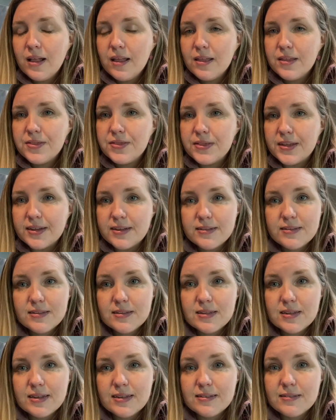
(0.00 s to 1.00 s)
This
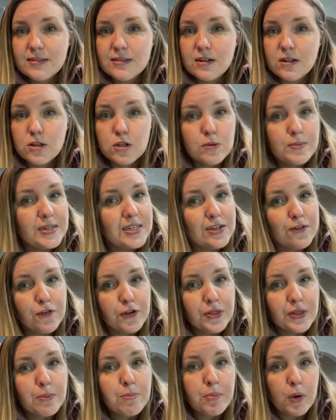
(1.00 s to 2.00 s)
is a little bit
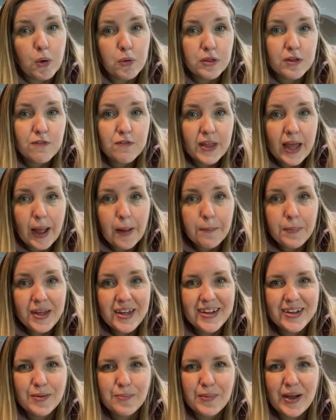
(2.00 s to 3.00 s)
different than both of them.
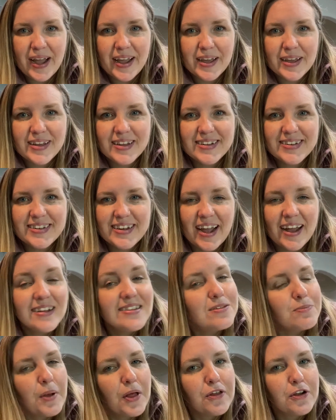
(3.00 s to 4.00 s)
My
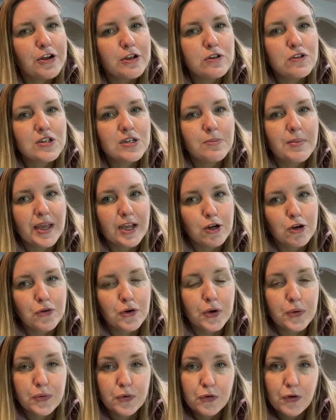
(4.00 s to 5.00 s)
dad's mother used to make her
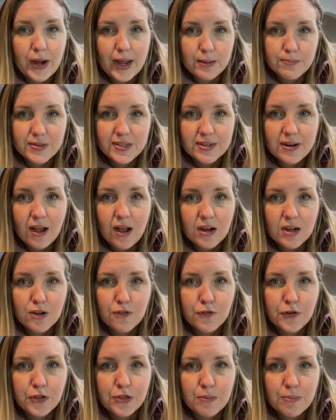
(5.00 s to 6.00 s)
own crab stock
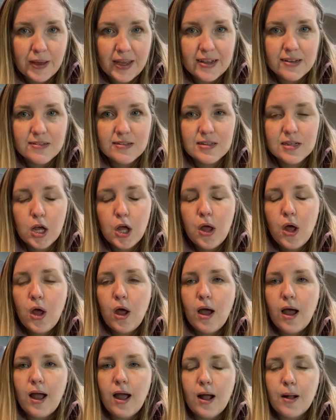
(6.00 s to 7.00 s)
for the base,
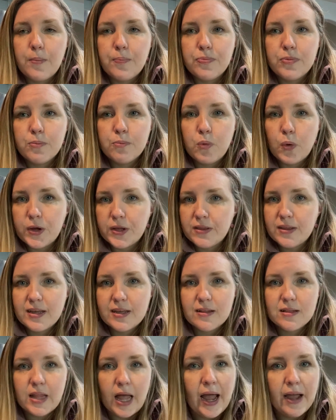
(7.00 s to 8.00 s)
boiling
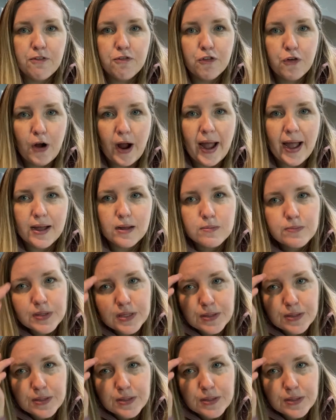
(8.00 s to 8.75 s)
live crabs.